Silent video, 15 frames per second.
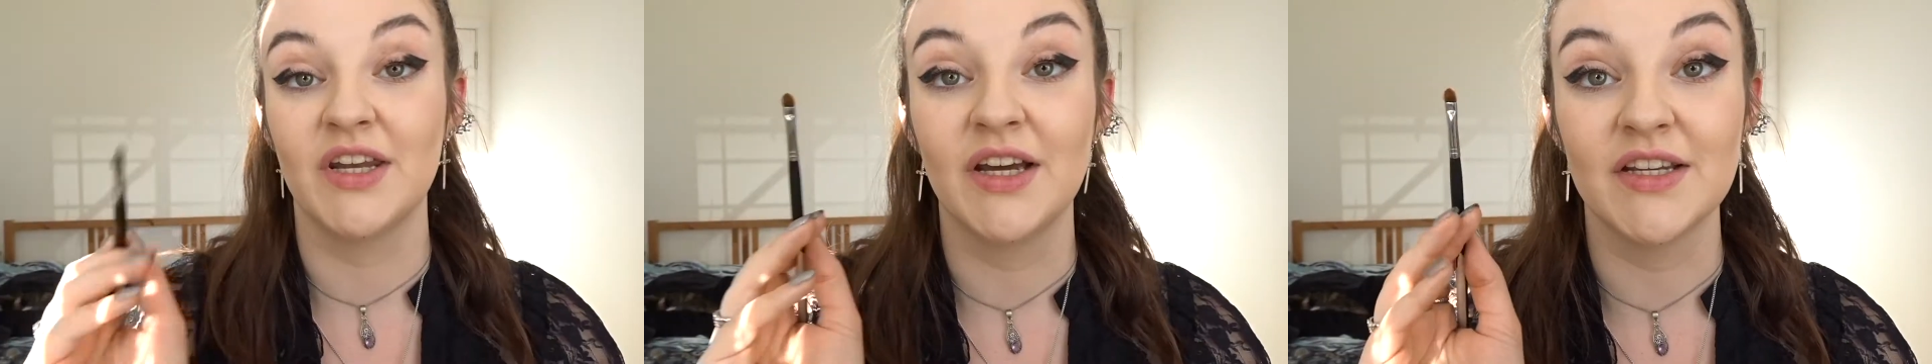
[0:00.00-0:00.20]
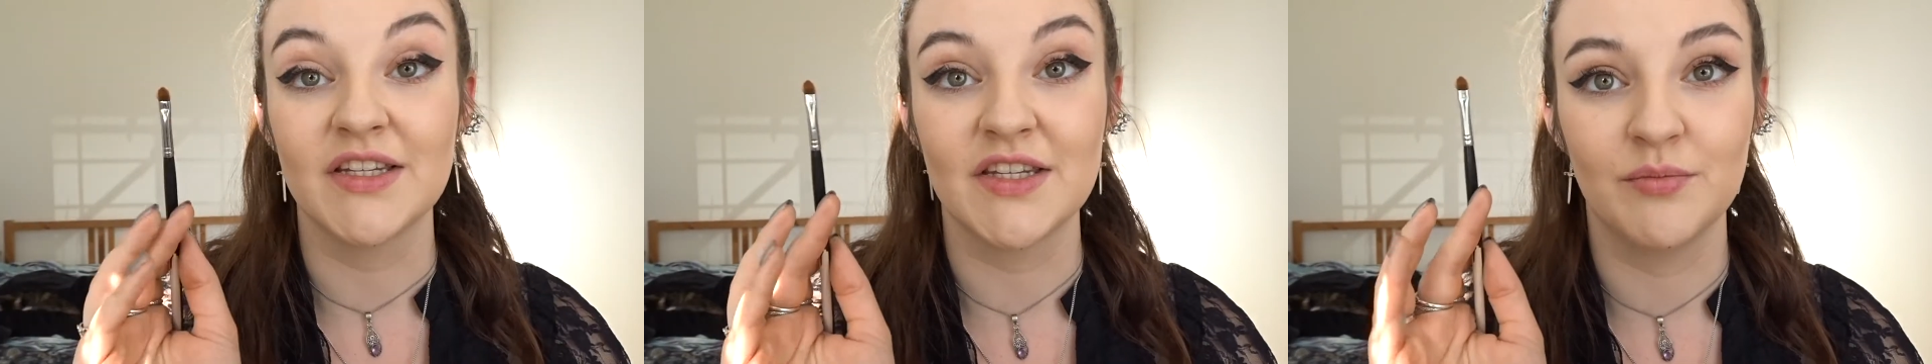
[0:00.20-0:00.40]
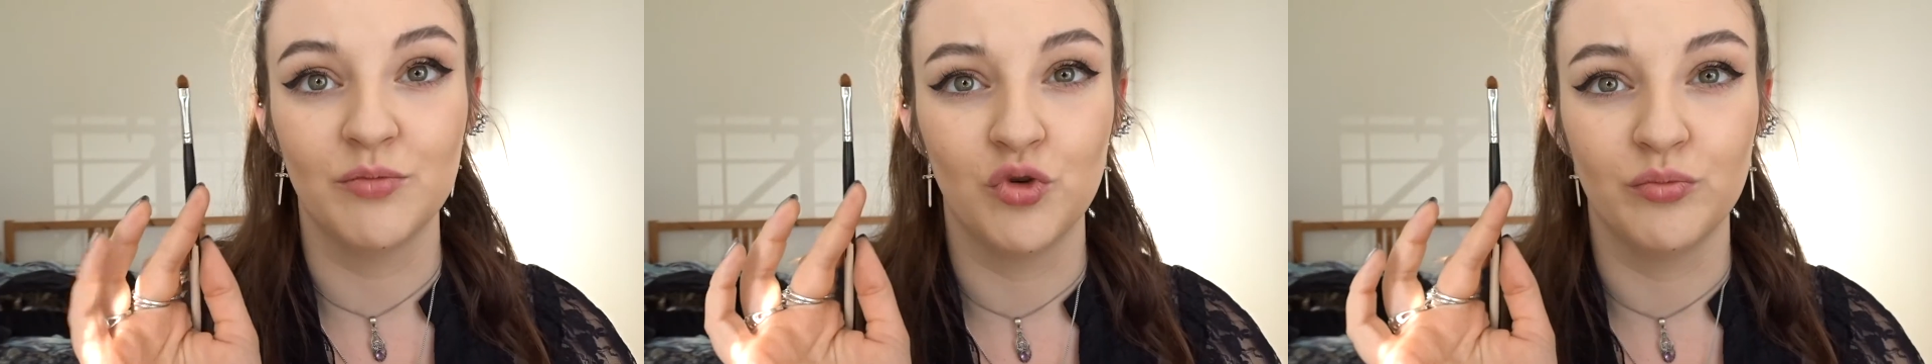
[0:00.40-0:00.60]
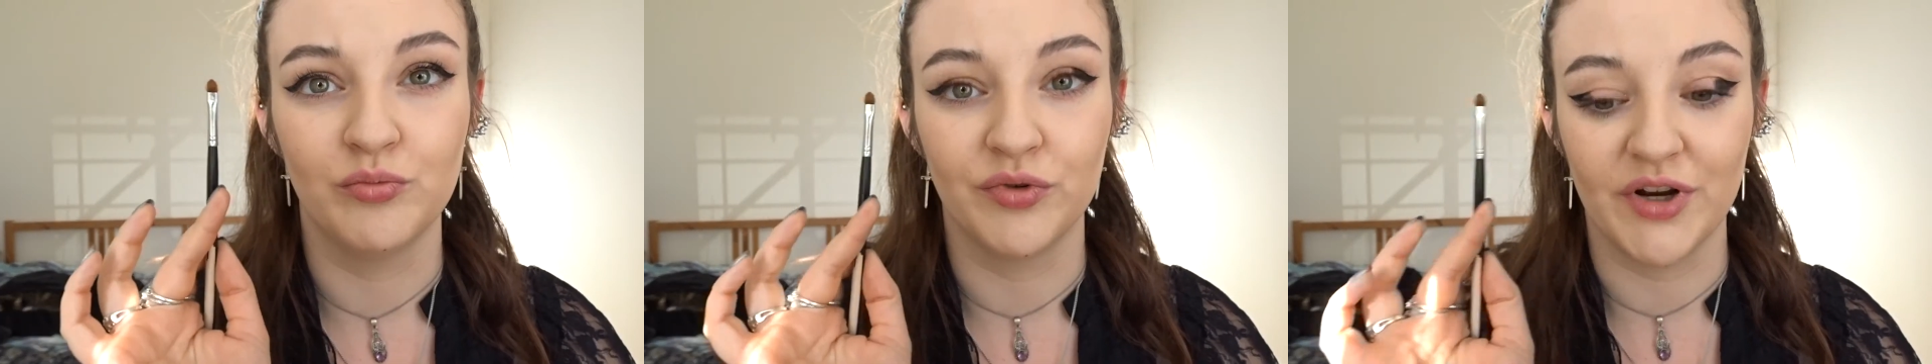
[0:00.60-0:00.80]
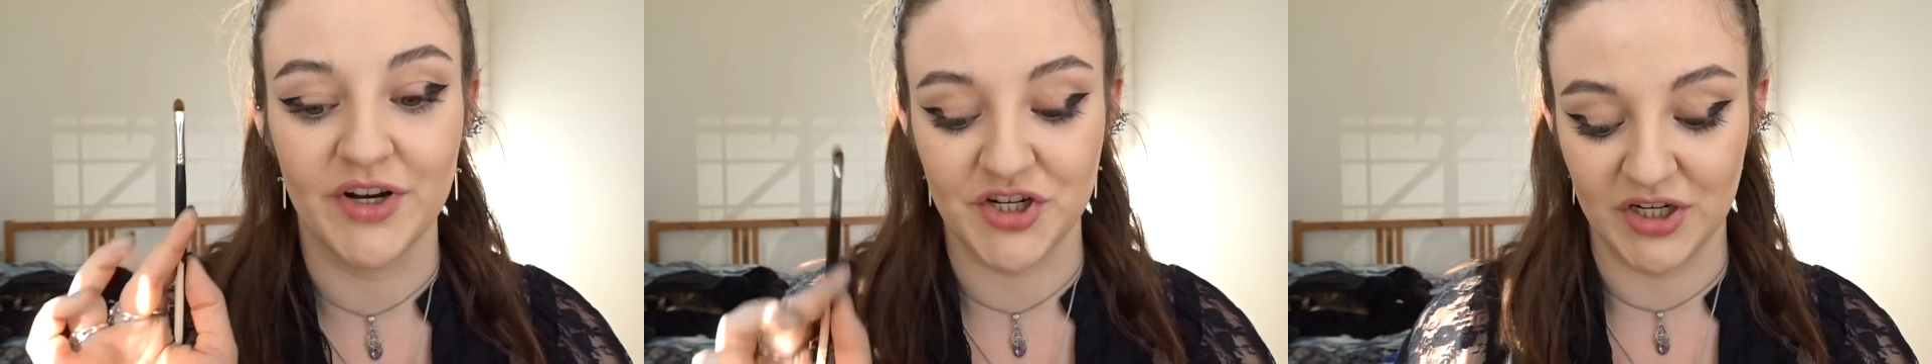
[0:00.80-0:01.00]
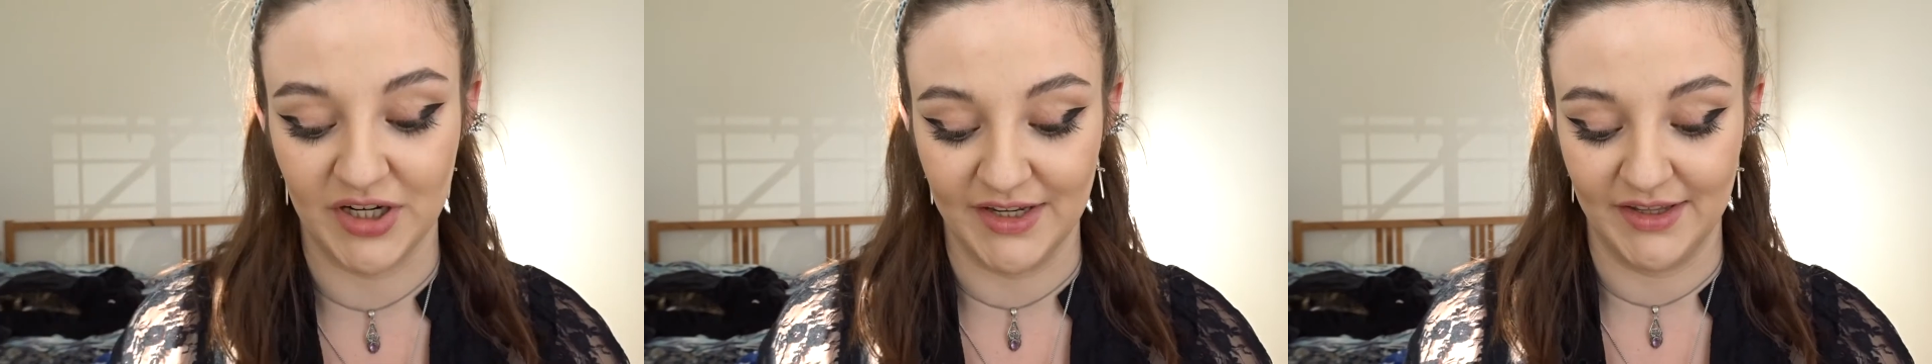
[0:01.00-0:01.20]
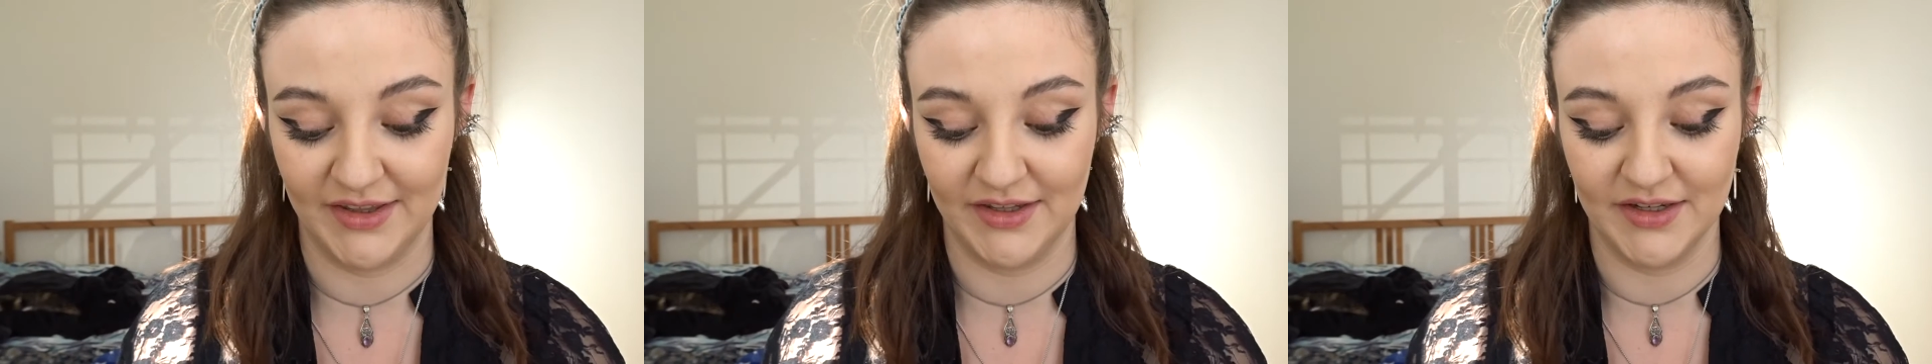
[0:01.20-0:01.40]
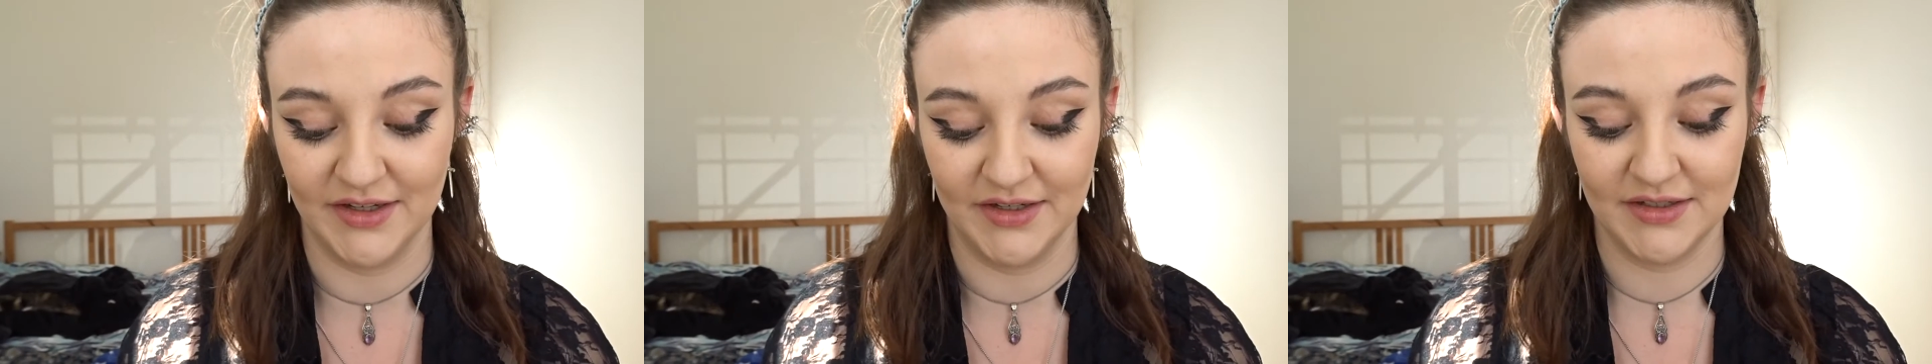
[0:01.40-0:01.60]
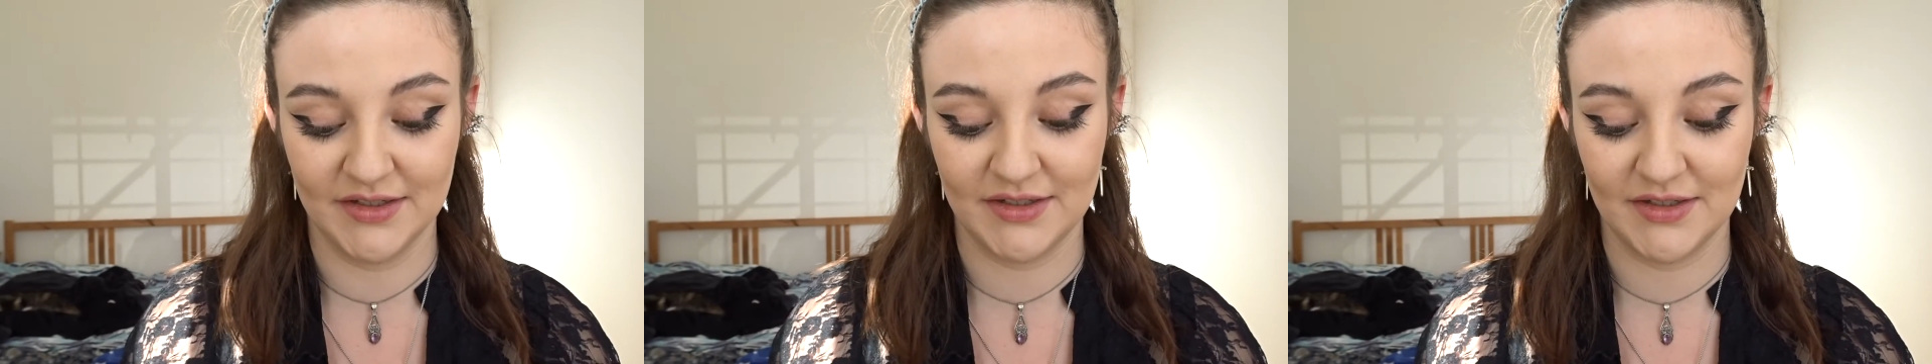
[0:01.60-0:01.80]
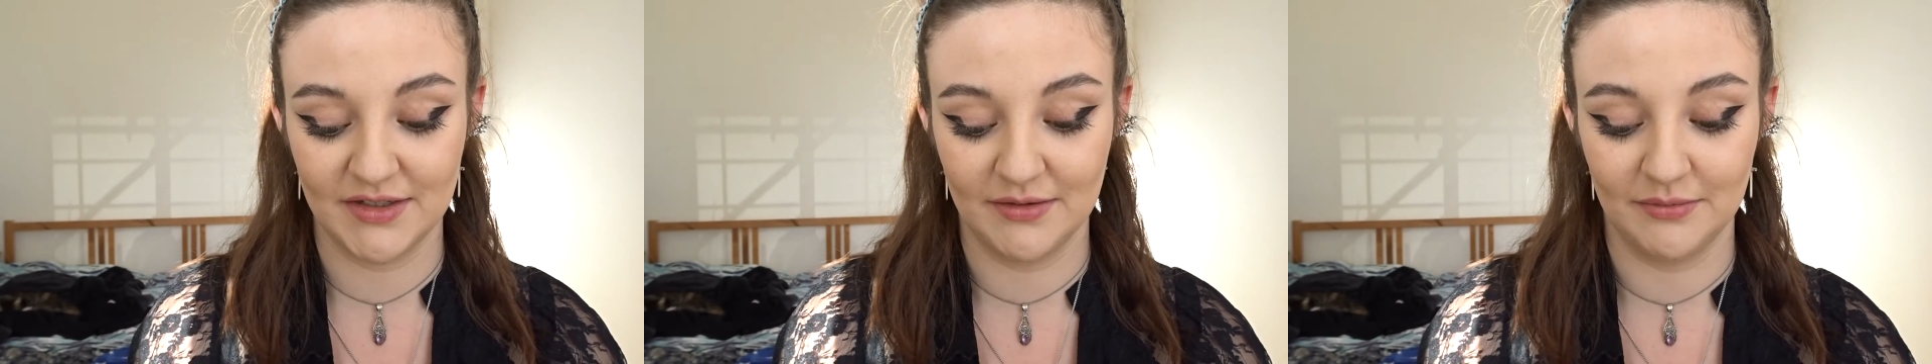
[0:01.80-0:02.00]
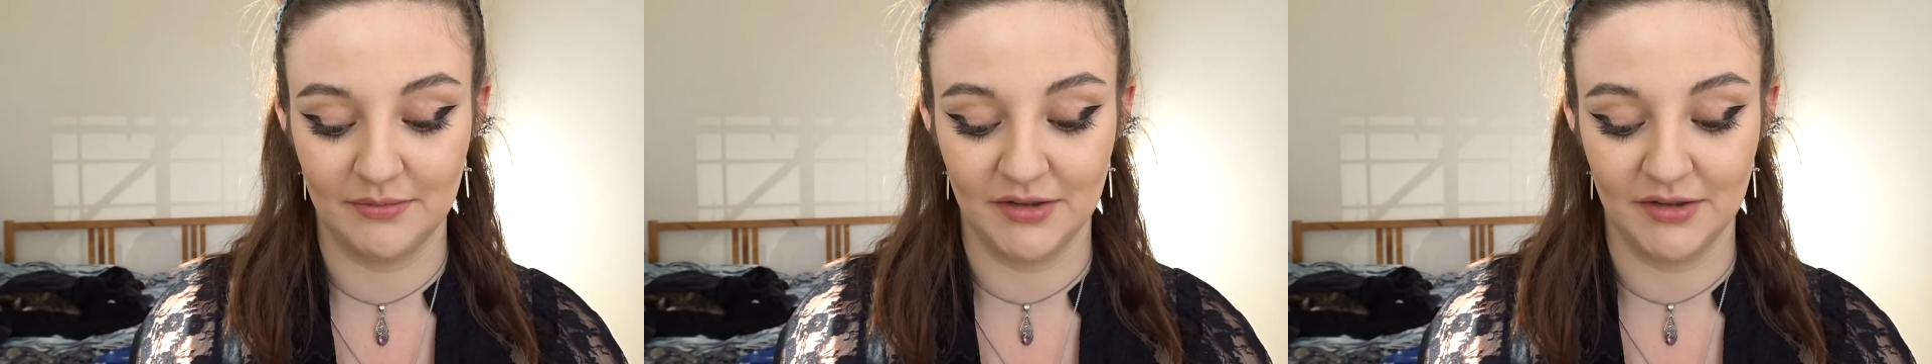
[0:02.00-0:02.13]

nice small brush like this.